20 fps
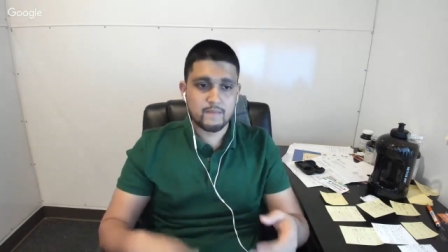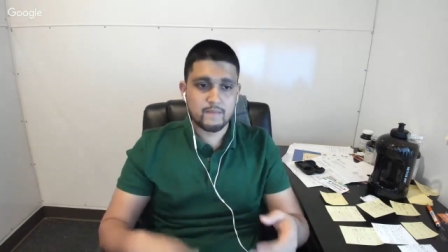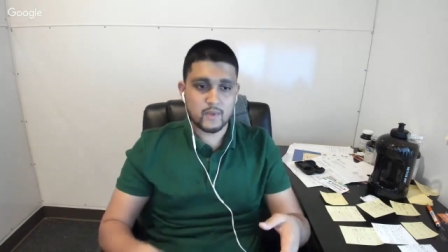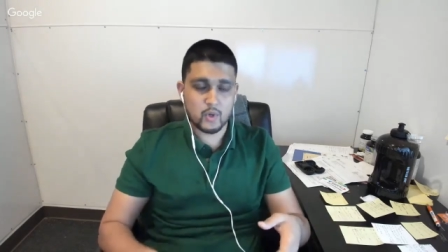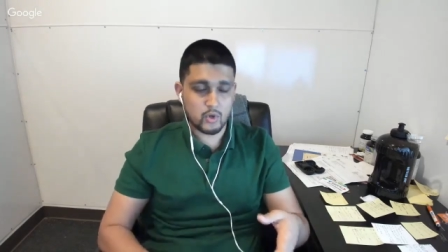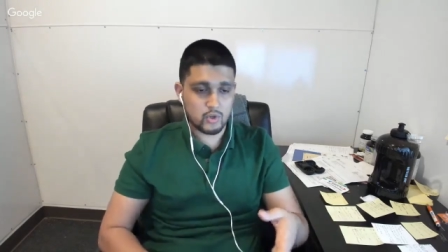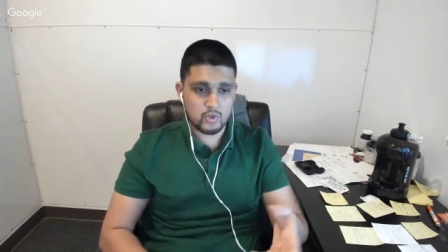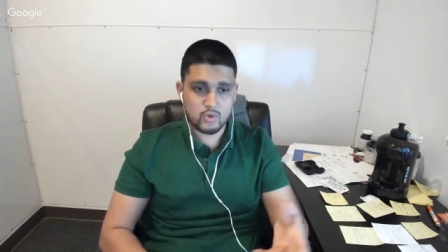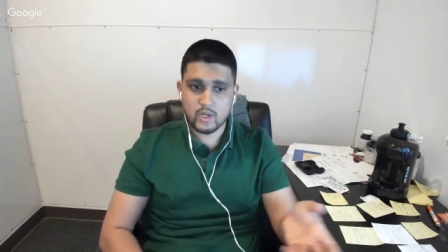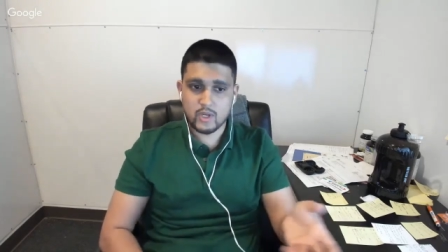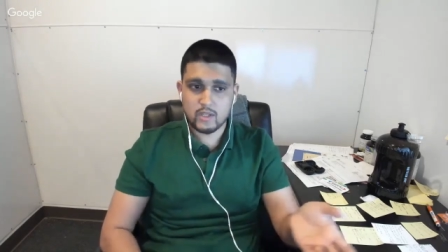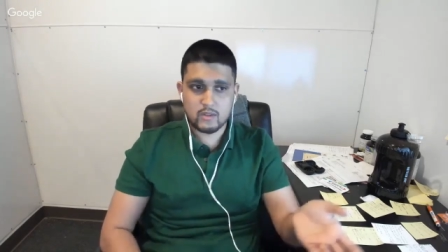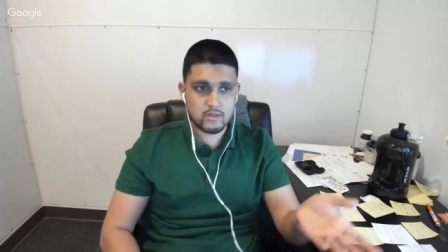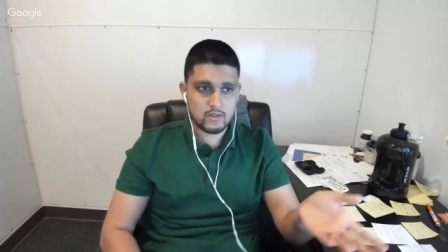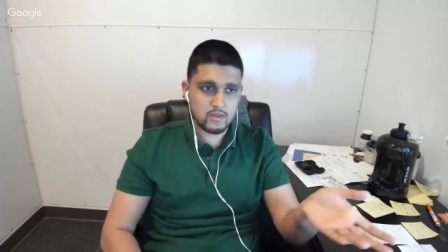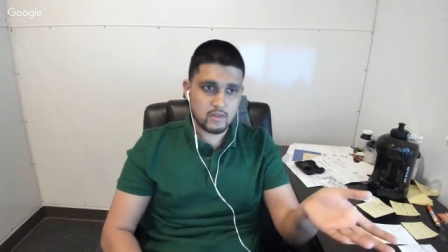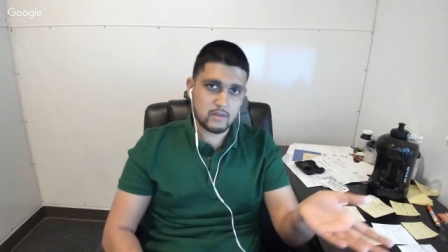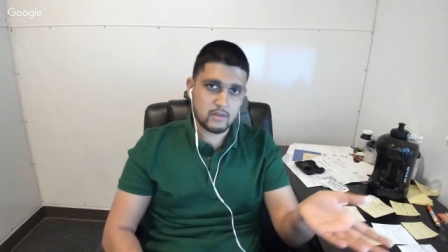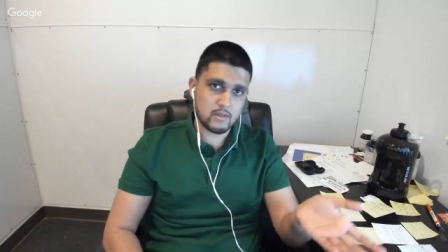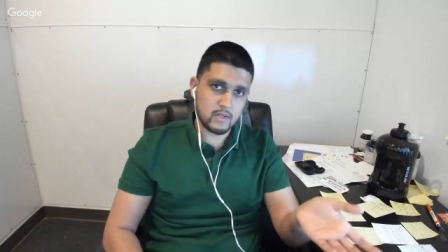or
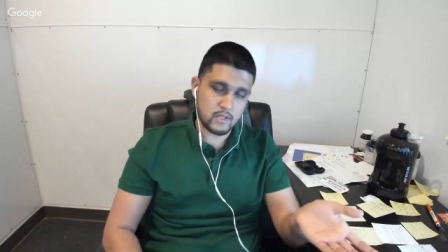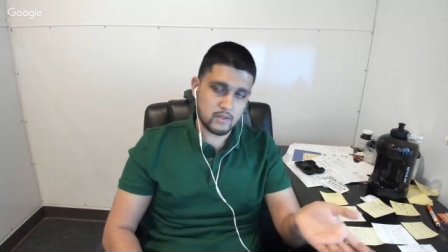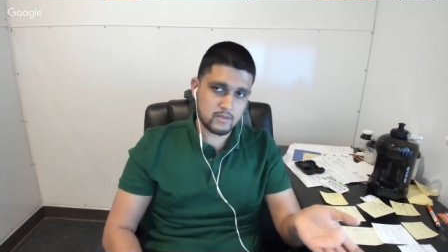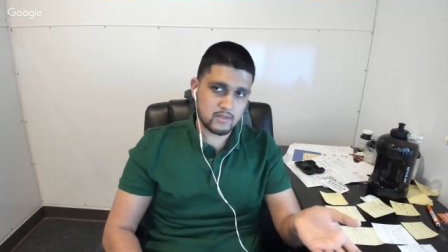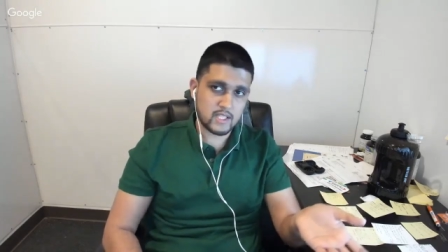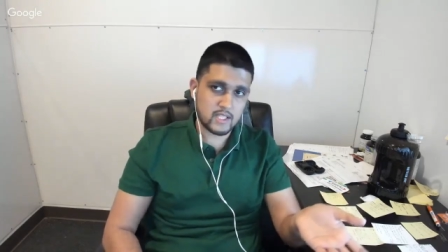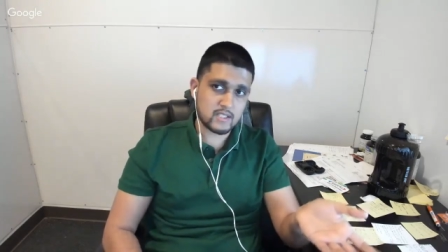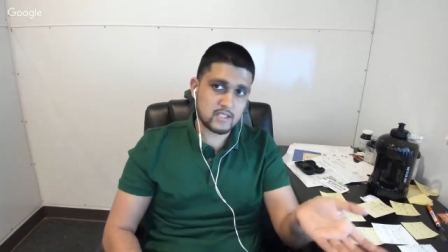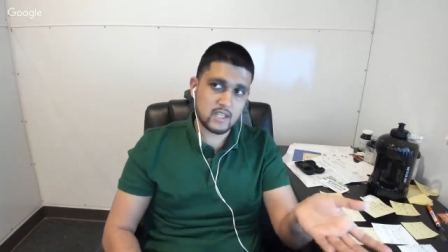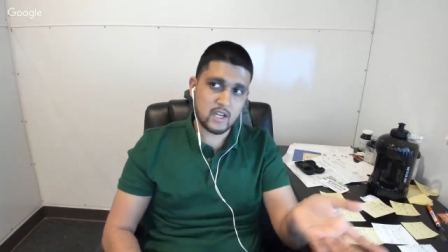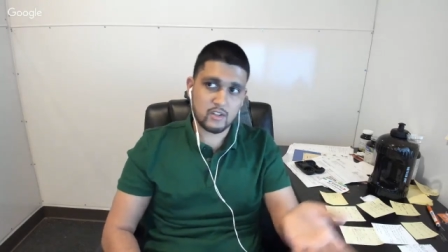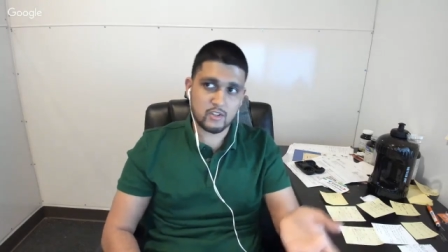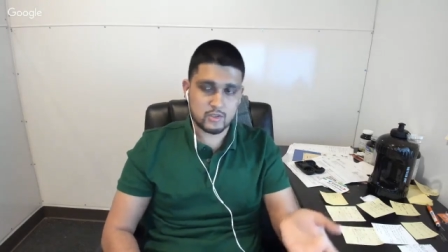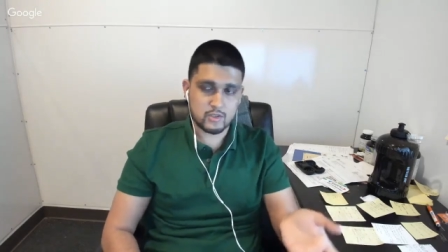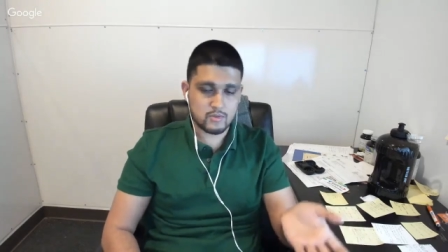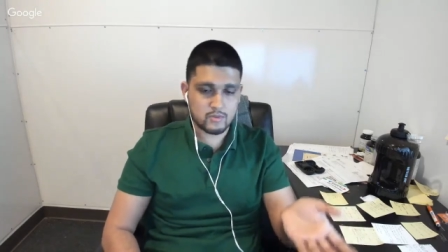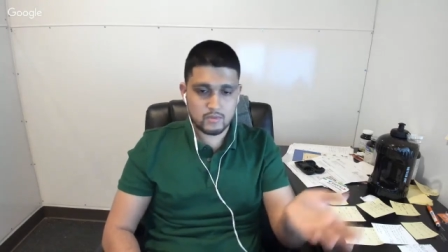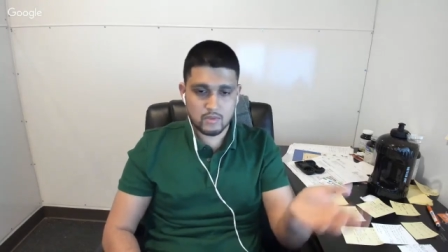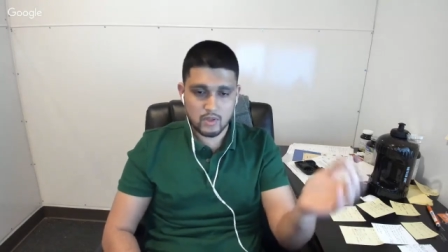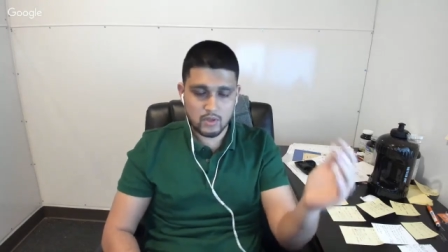twenty-six
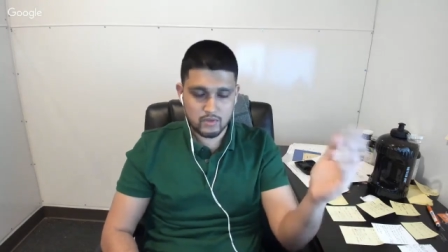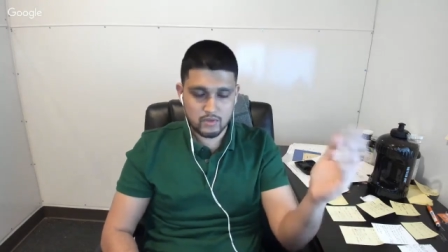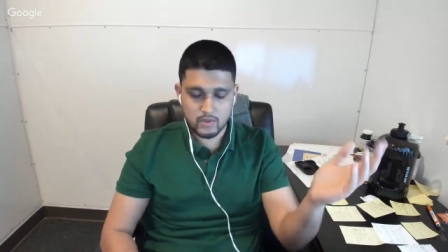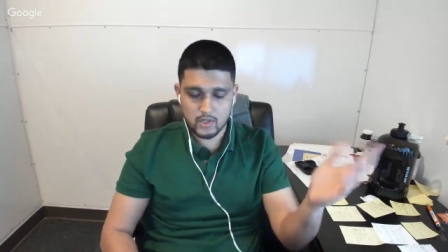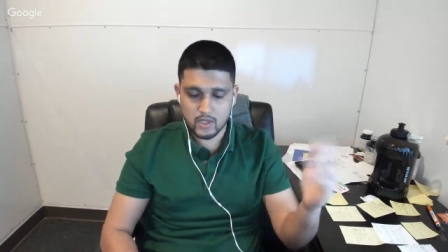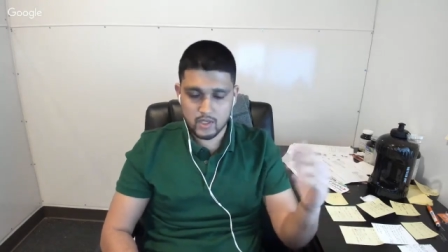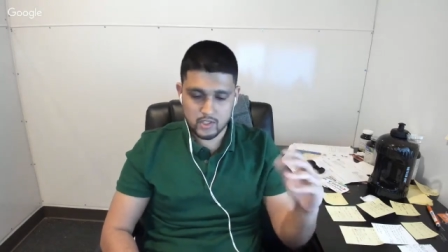dollars, you know,